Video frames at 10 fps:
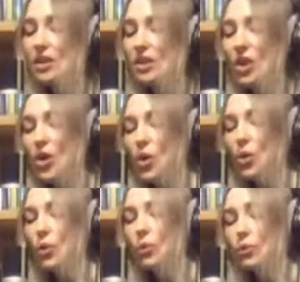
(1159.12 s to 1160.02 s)

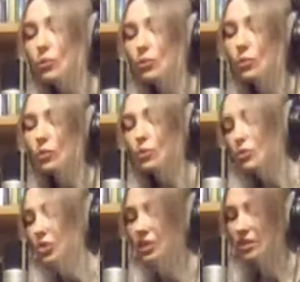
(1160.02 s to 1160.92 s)
her own
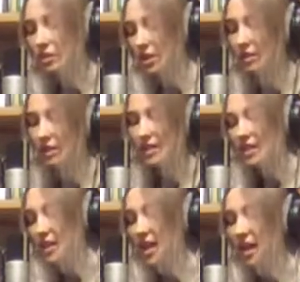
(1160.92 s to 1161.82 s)
rules. She's talking
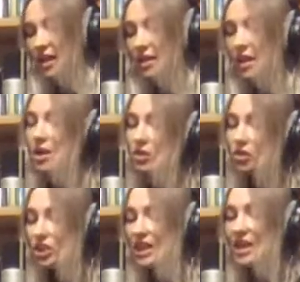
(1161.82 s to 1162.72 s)
like
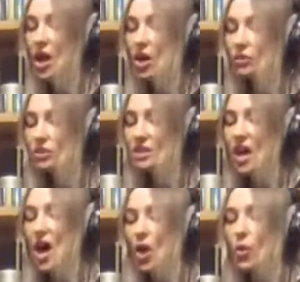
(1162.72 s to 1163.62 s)
she owns the
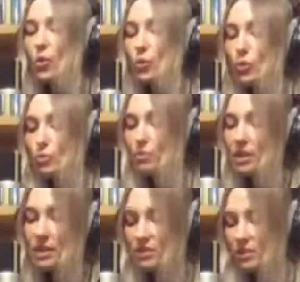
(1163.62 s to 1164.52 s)
room,
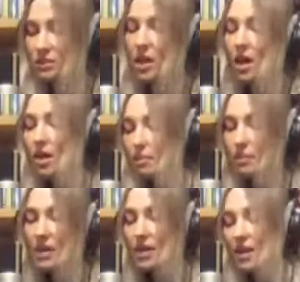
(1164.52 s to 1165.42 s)
ain't
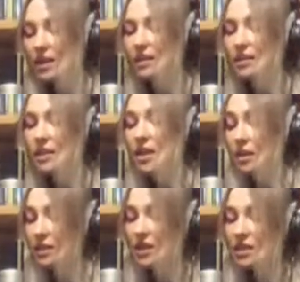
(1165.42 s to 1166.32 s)
stopping.
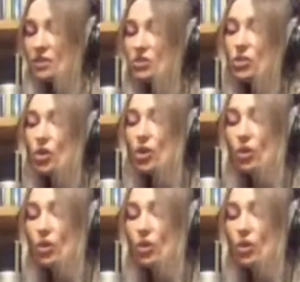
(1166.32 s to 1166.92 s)
This girl,